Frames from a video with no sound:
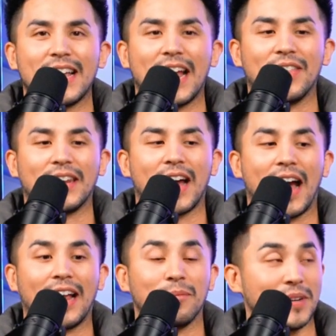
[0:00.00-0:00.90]
And then
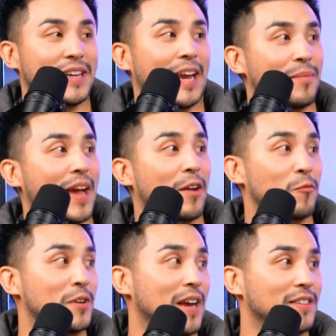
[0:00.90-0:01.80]
I became that in
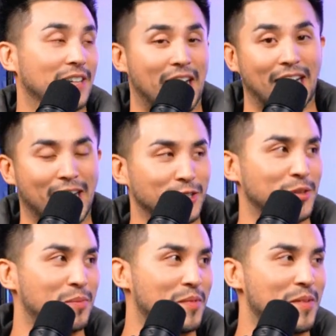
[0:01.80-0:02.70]
reality. Like I
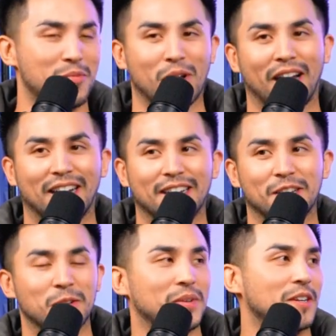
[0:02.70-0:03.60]
actually
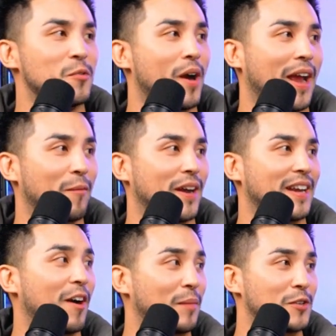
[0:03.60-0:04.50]
prayed to be who I am right
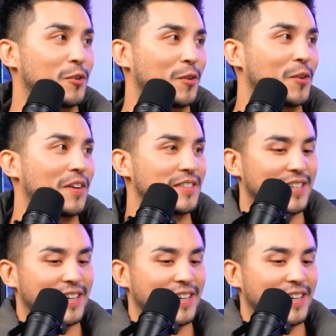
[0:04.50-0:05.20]
now in my journal. I was like,